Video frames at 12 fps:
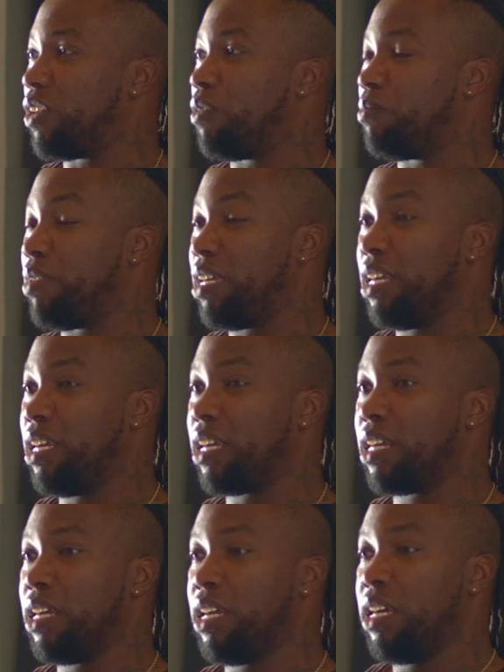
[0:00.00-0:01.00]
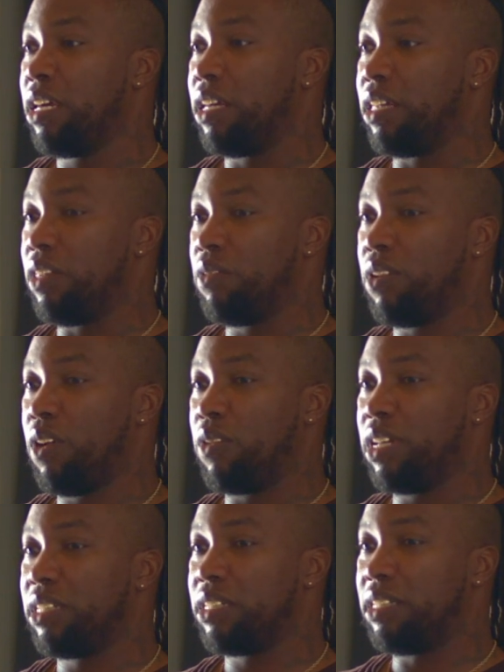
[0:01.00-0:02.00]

so big. You know, this